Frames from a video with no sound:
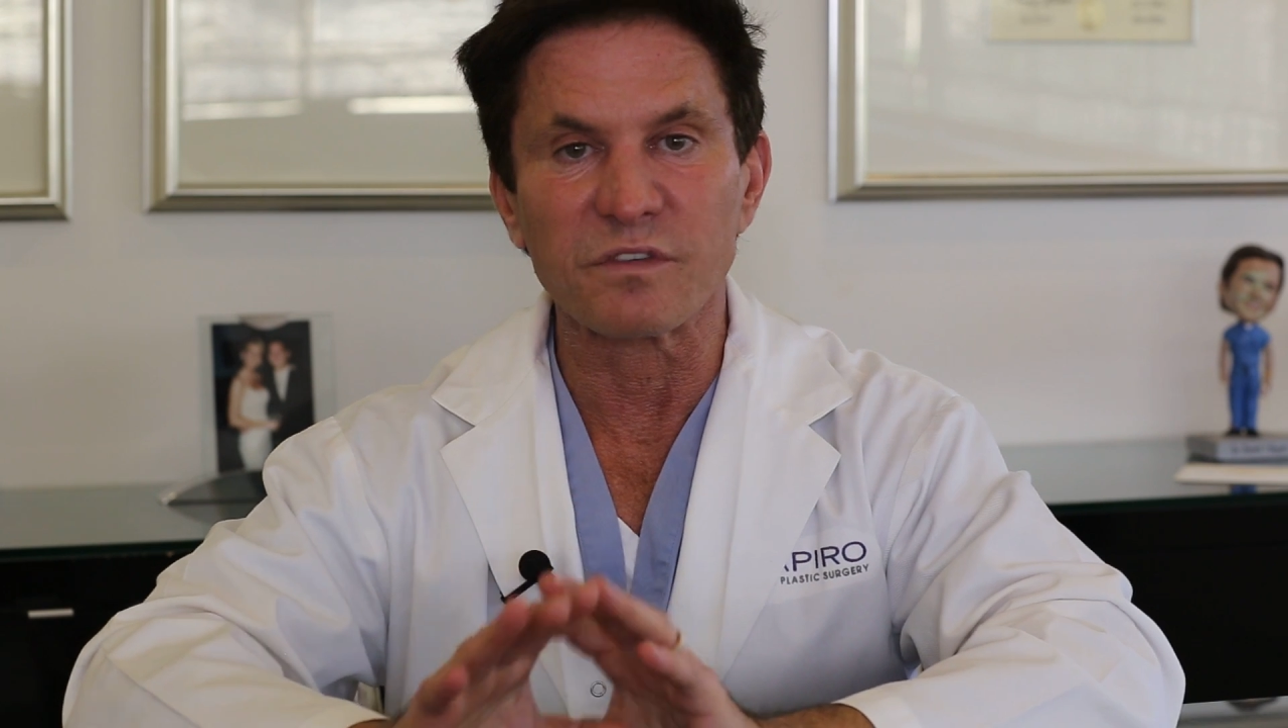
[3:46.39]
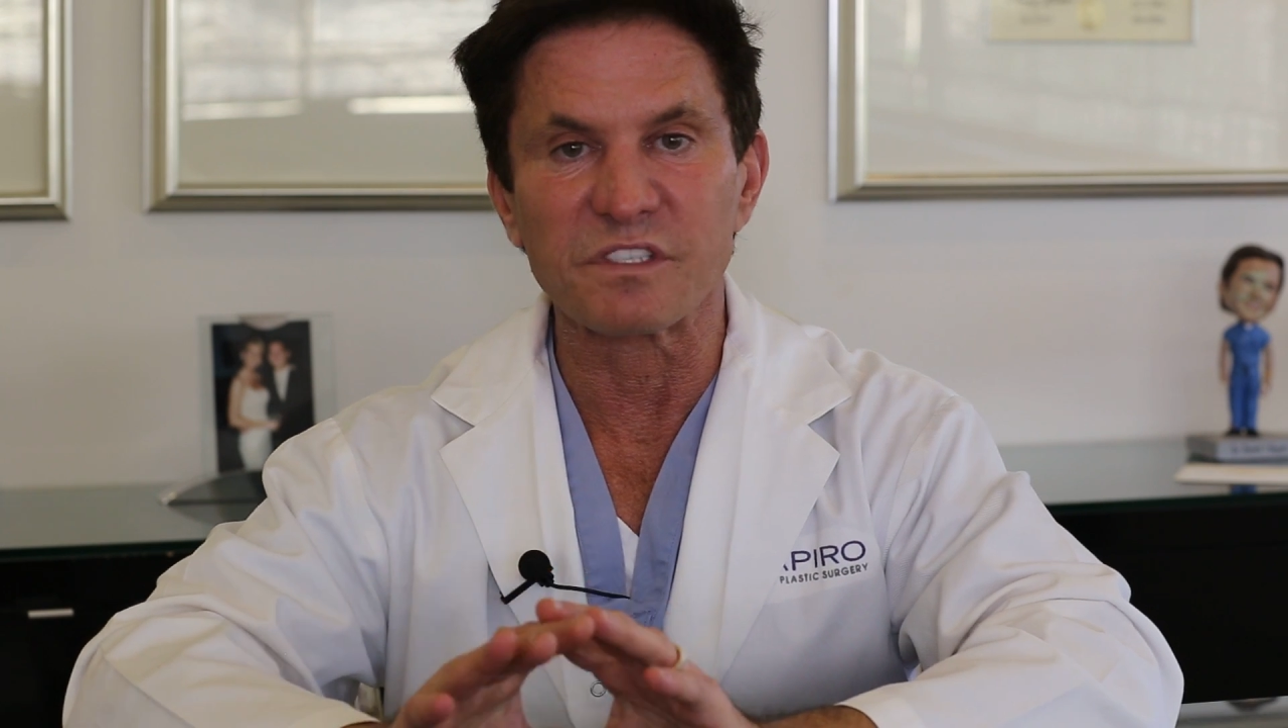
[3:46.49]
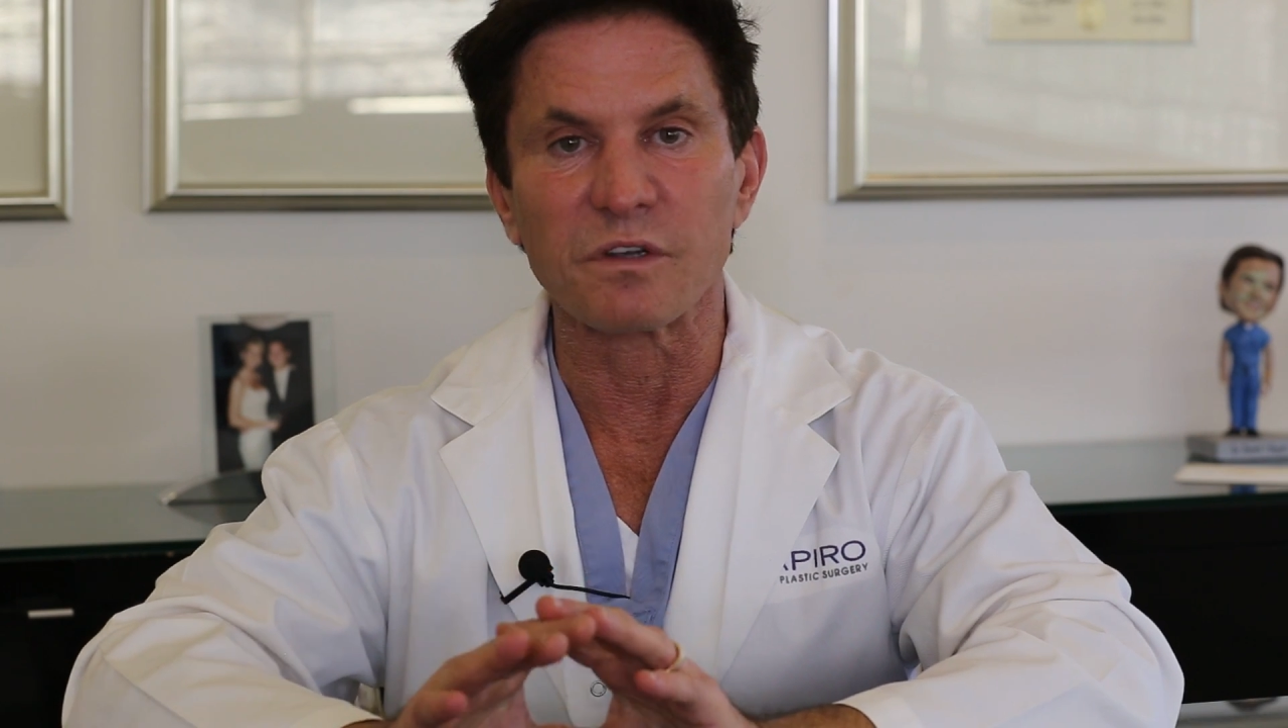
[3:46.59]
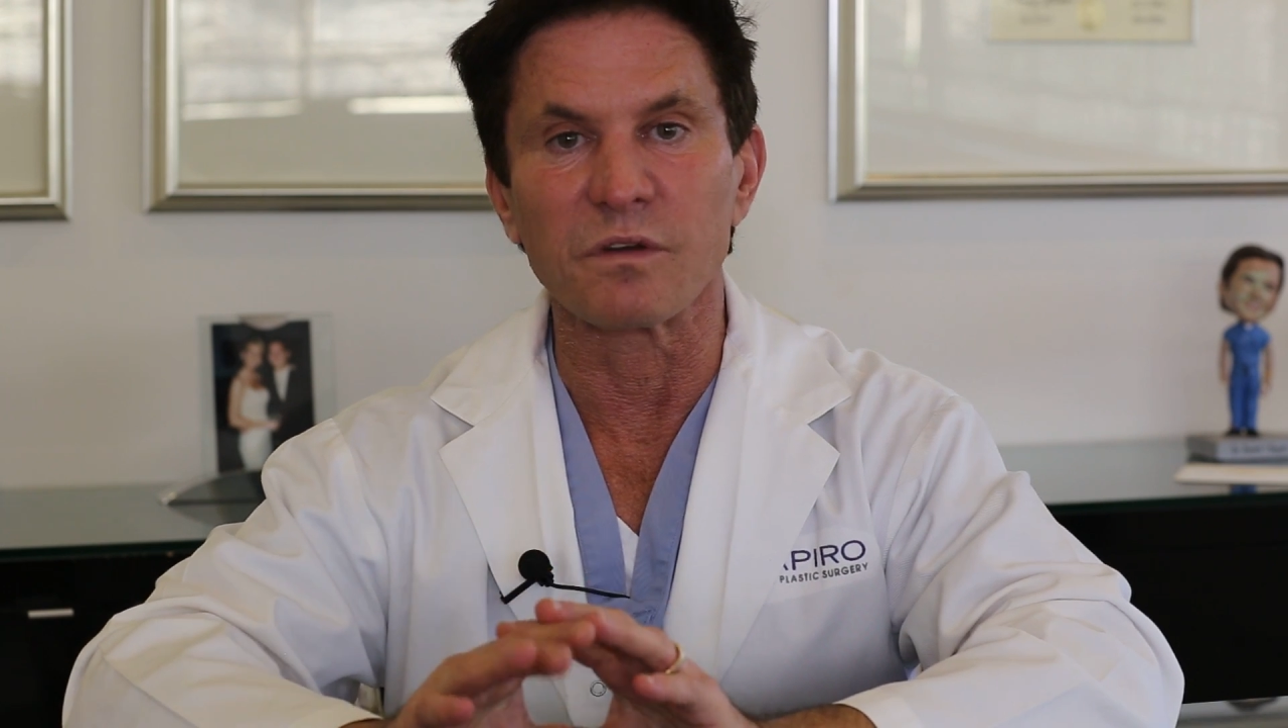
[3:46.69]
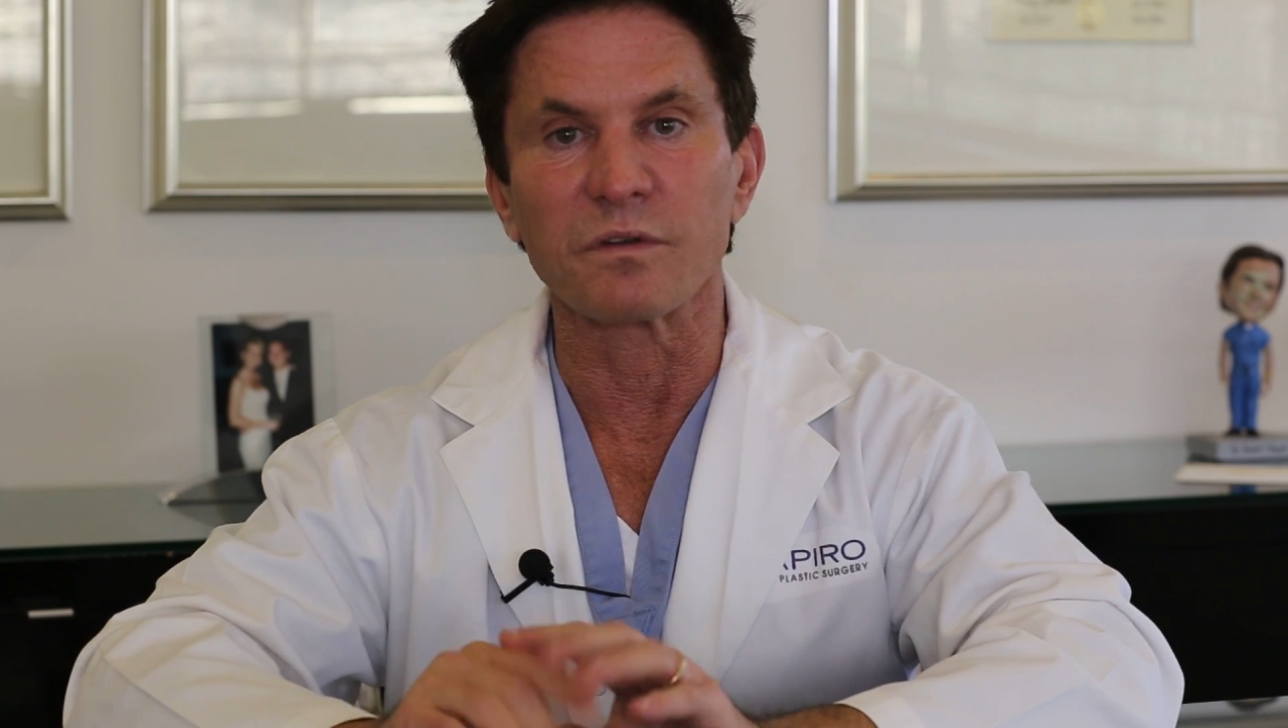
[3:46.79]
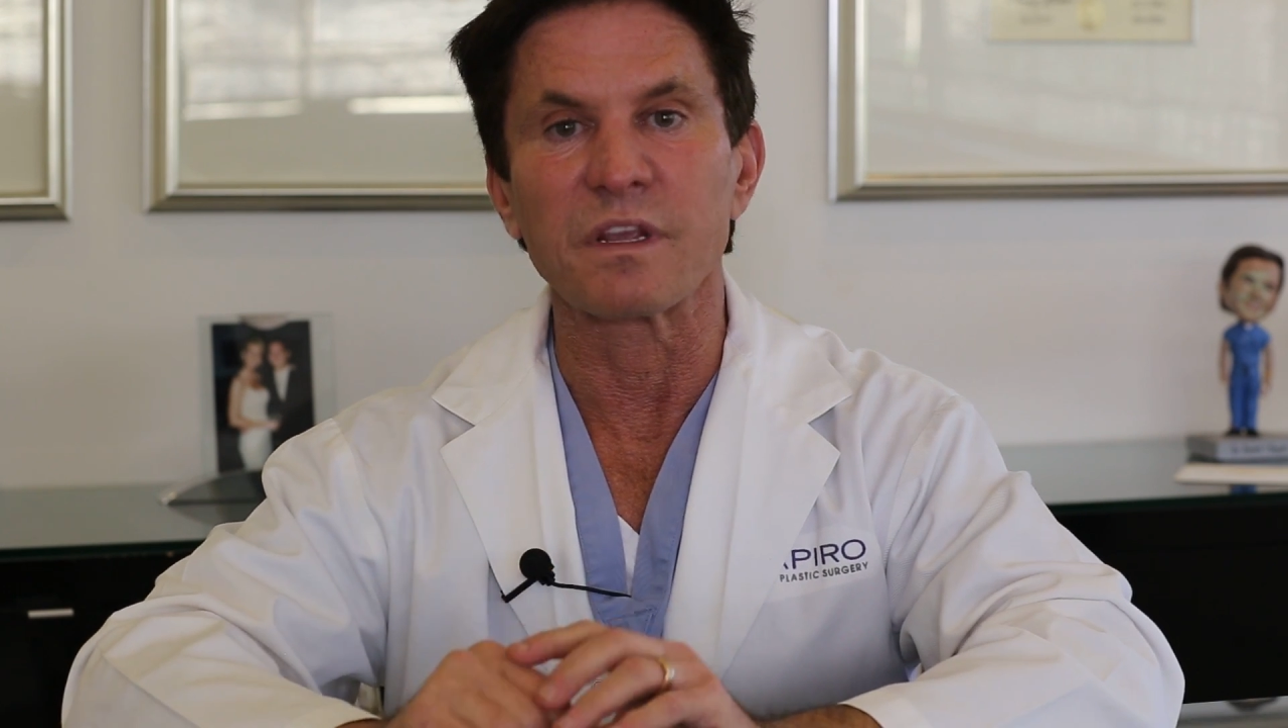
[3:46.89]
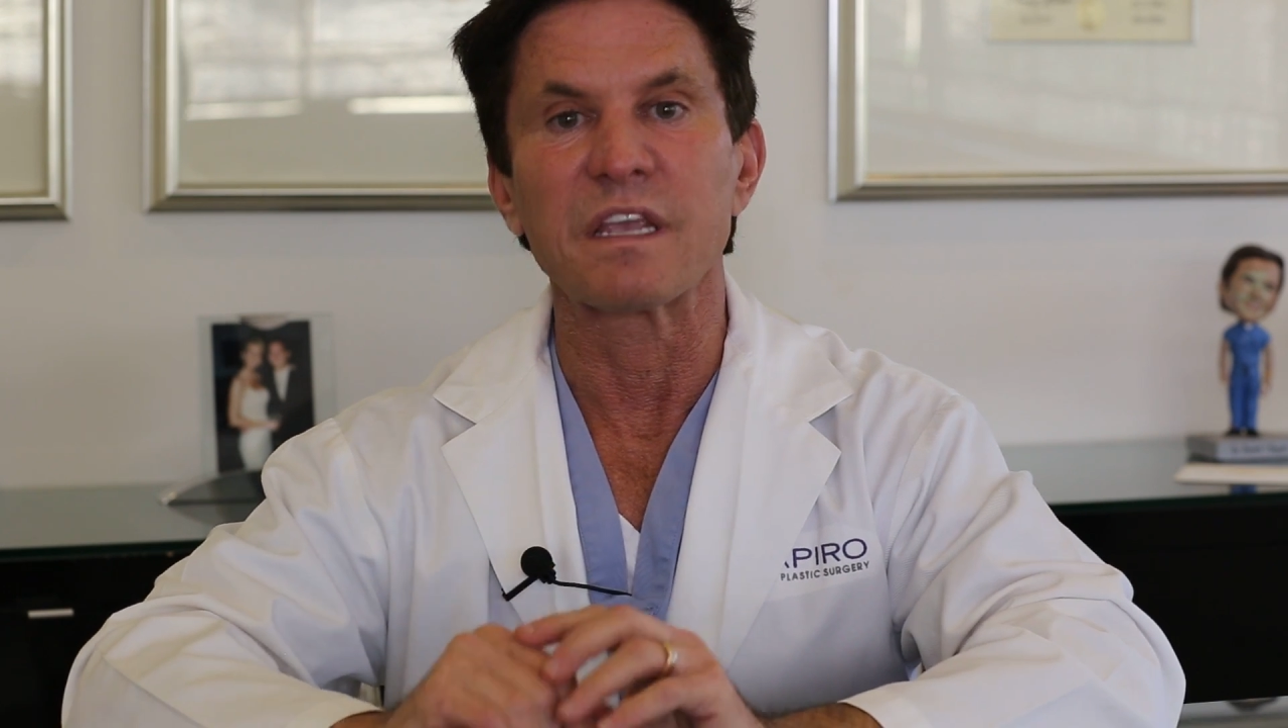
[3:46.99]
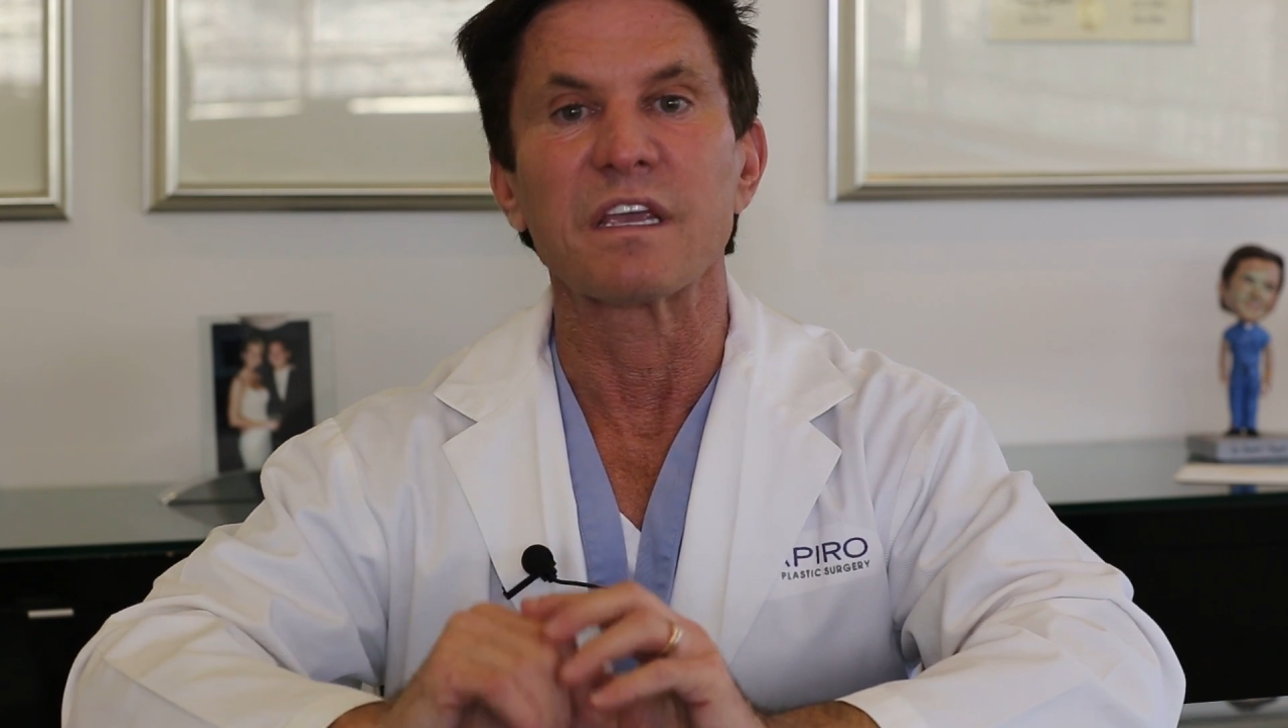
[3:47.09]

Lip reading: result